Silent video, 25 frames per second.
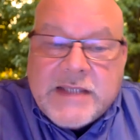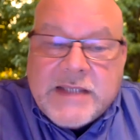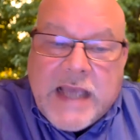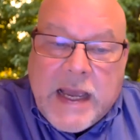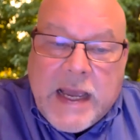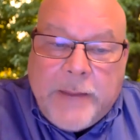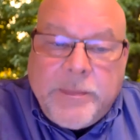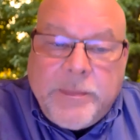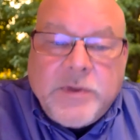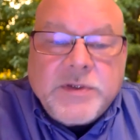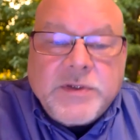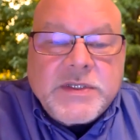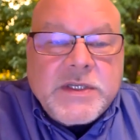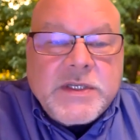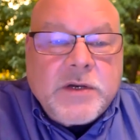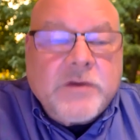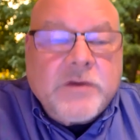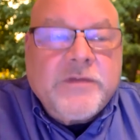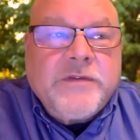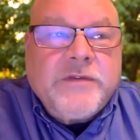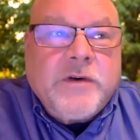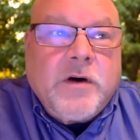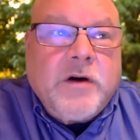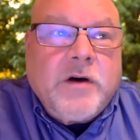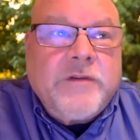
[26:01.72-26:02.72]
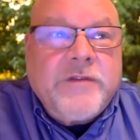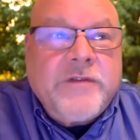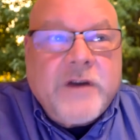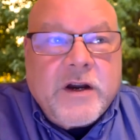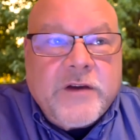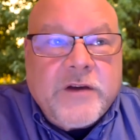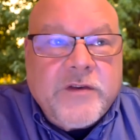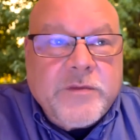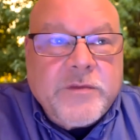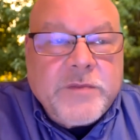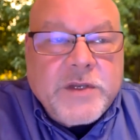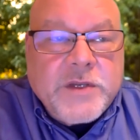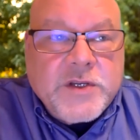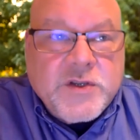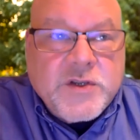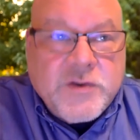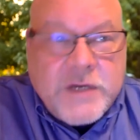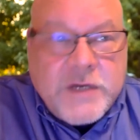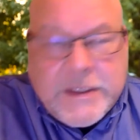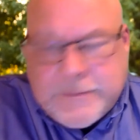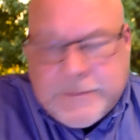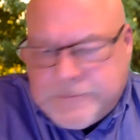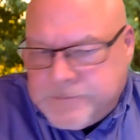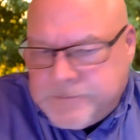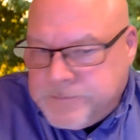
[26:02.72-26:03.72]
apples don't fall far from the
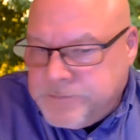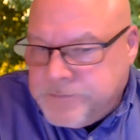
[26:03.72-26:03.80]
tree